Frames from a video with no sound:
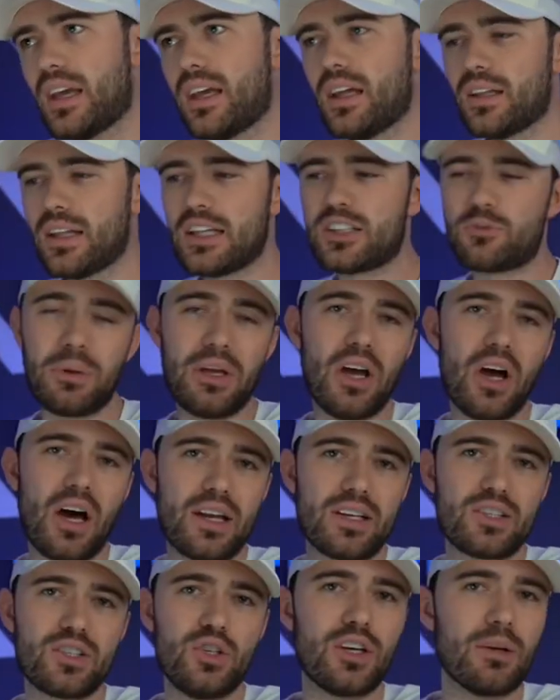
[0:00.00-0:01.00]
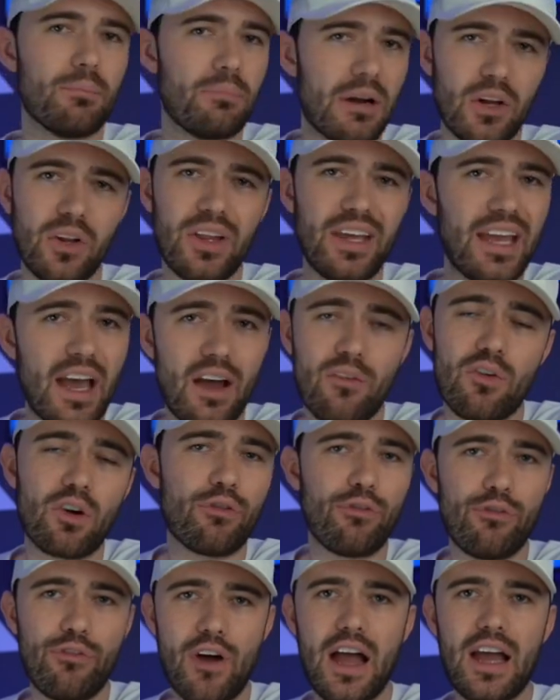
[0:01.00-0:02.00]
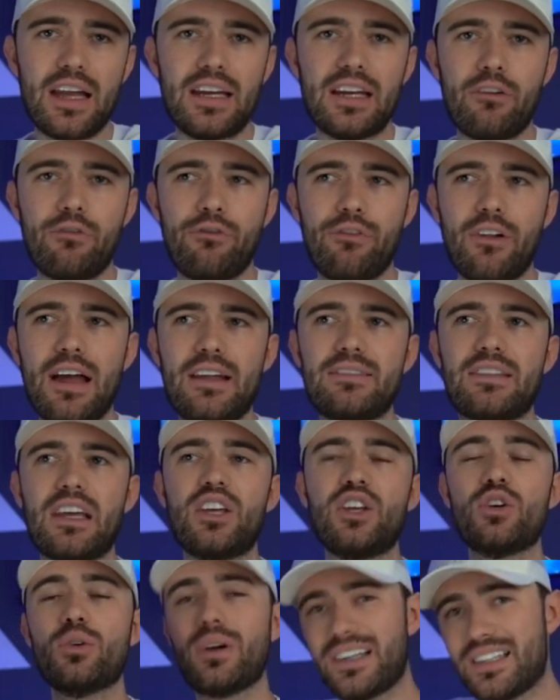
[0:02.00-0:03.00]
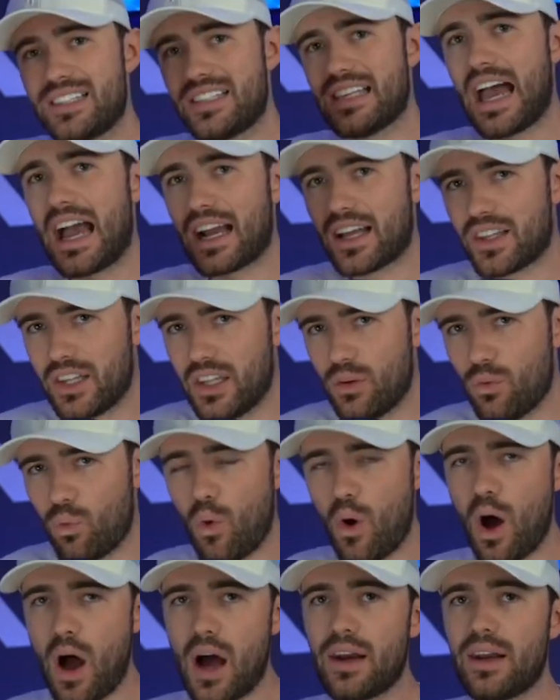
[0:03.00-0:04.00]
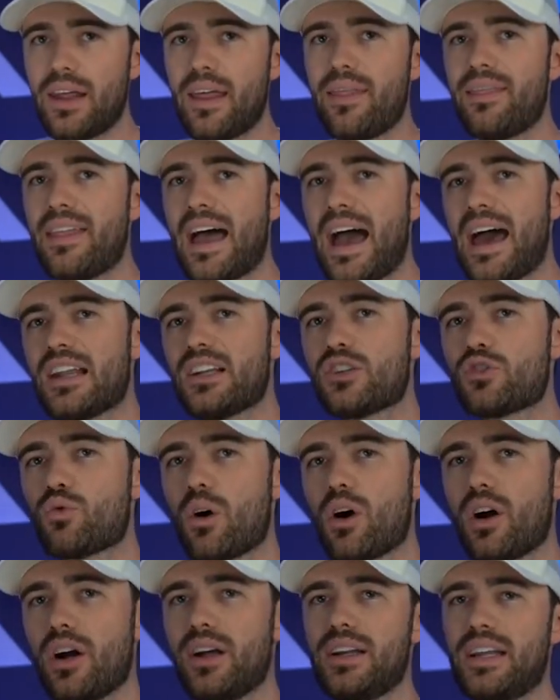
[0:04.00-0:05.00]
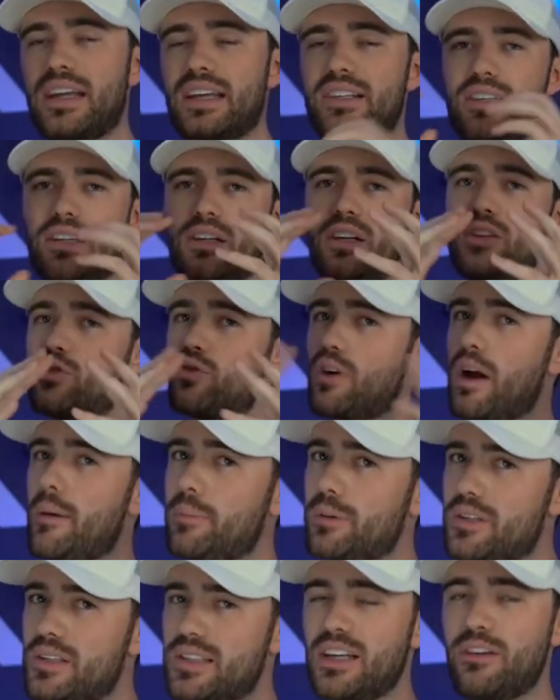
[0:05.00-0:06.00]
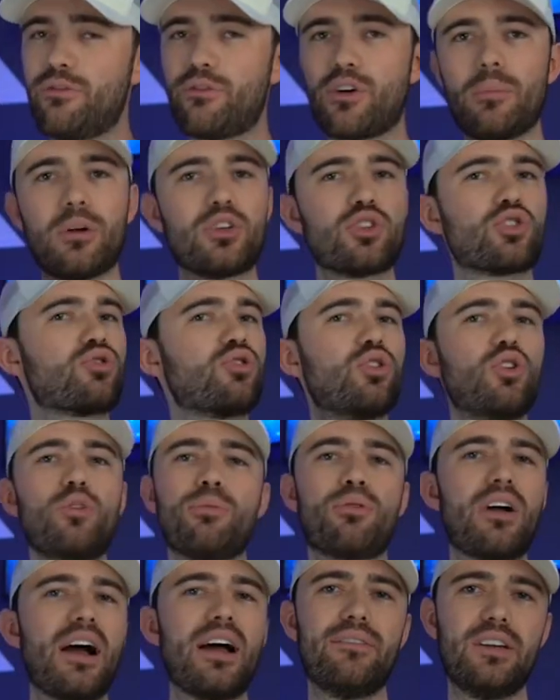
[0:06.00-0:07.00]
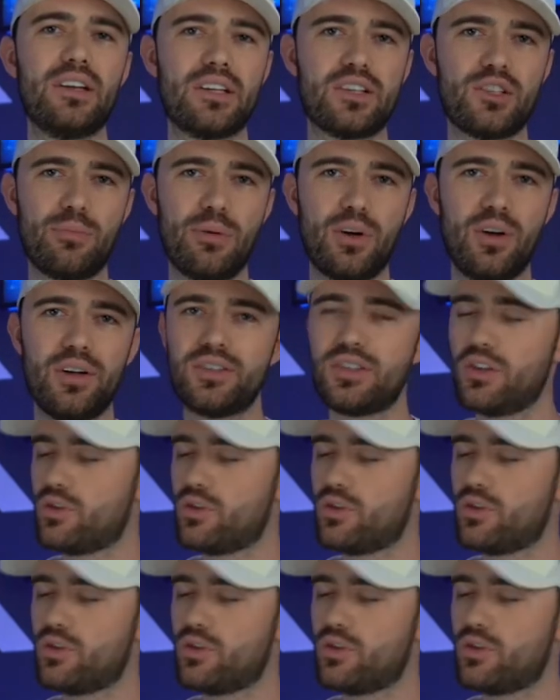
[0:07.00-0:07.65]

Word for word: Let's be honest, you can barely ever find a flight that you exactly want. That is where it is the discrepancy from a true private experience.